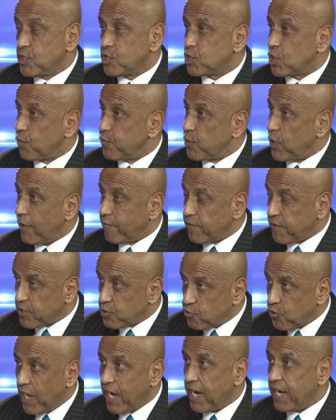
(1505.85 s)
So if you have a
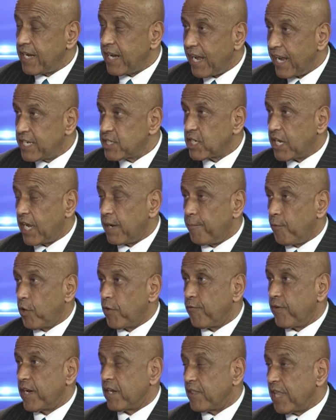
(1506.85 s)
trained, educated,
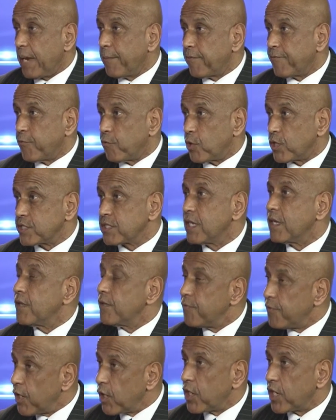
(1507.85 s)
motivated labor force,
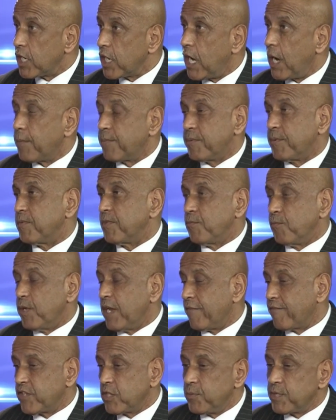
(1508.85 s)
they're going to come.
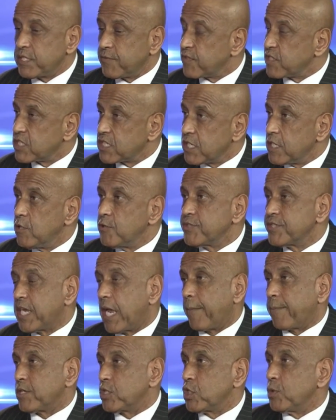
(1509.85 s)
We have too much of a skills
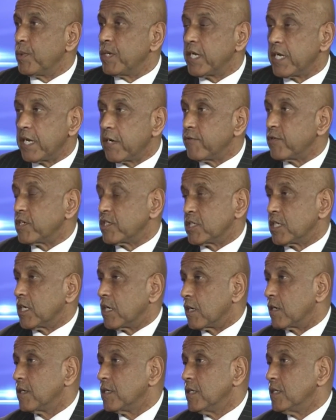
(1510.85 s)
gap in too many areas
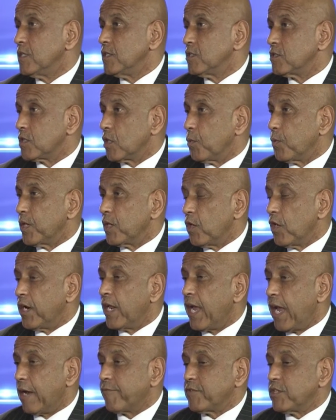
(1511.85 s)
here. So we're
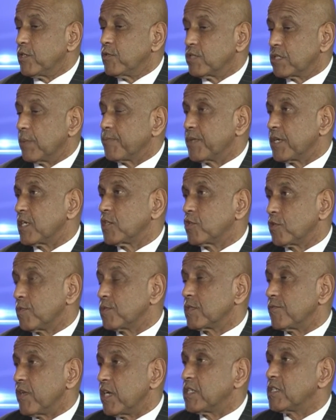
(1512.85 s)
going to have to do something in
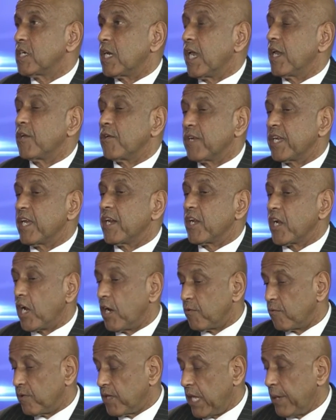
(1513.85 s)
terms of educating and getting
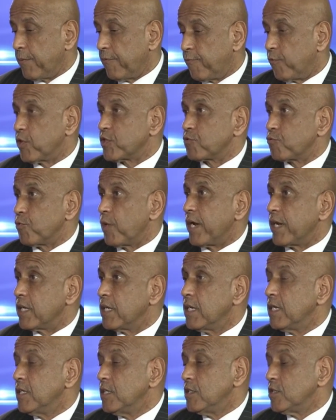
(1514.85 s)
our labor force
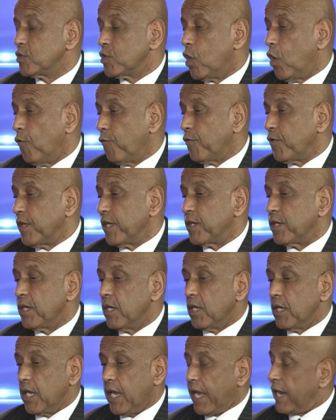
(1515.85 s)
ready. So hopefully,
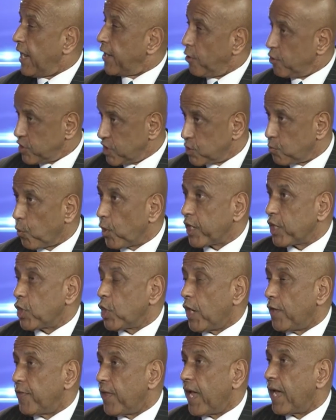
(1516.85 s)
and I know she's
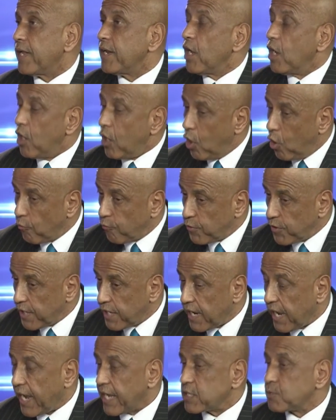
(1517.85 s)
working on that,
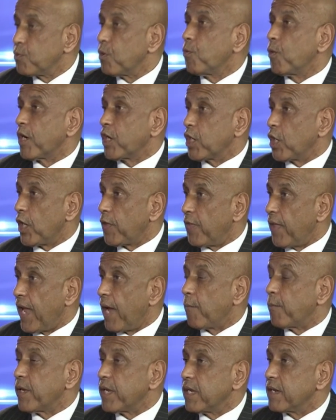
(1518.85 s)
hopefully as we're working on
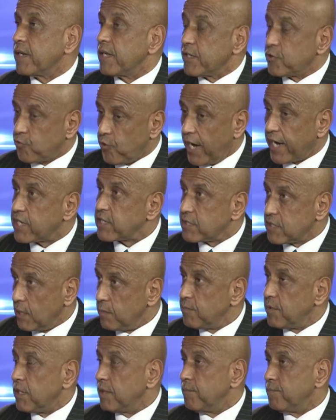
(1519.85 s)
that, we can attract
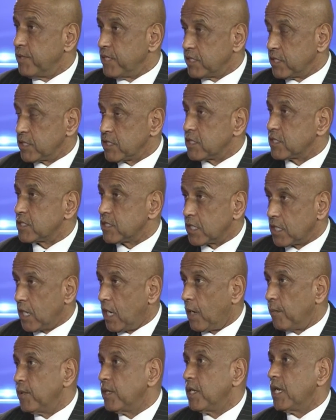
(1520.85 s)
some businesses to
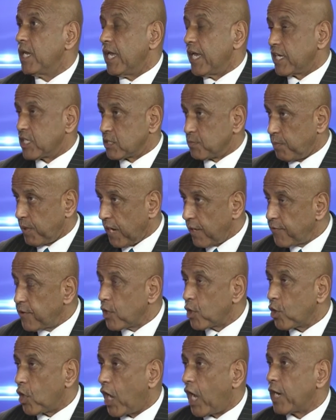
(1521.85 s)
come, expand
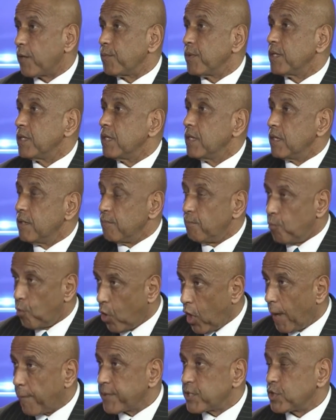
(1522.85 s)
the economy,
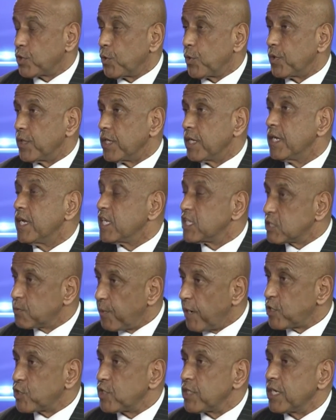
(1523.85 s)
more opportunity,
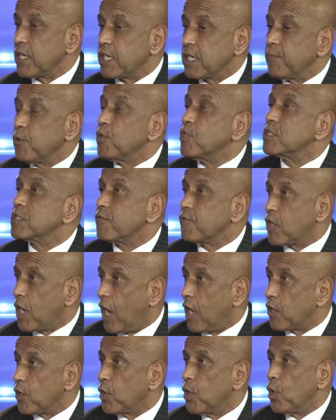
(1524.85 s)
especially in communities of
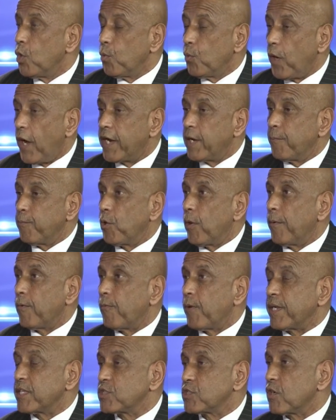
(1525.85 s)
color, where
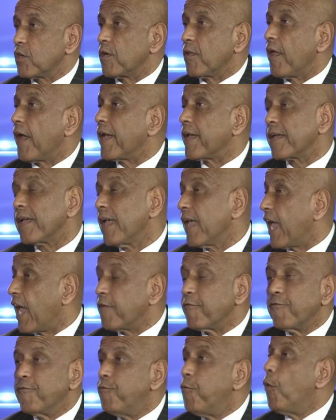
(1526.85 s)
unemployment rates are like
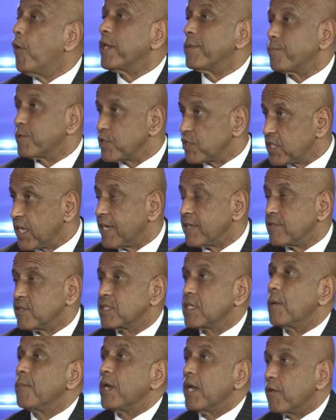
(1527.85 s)
at 40% in
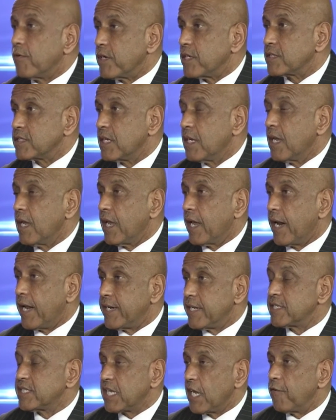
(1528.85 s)
some areas. And
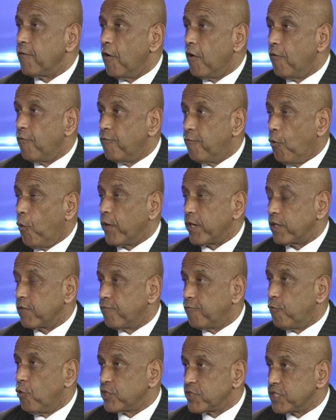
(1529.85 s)
I did say 40,
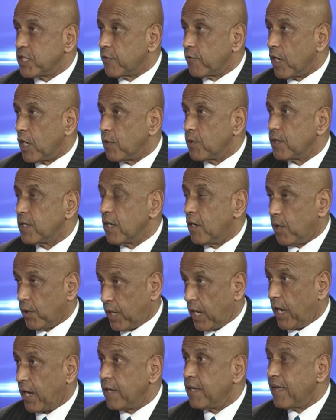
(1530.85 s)
40, 40 yes.
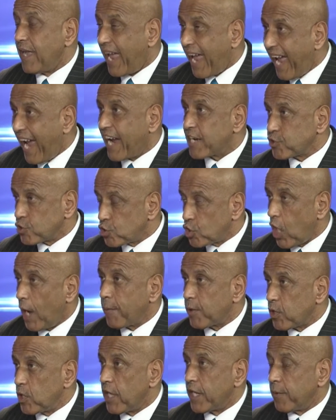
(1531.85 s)
okay?
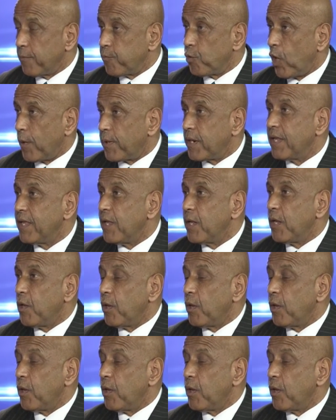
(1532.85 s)
Astronomical unemployment.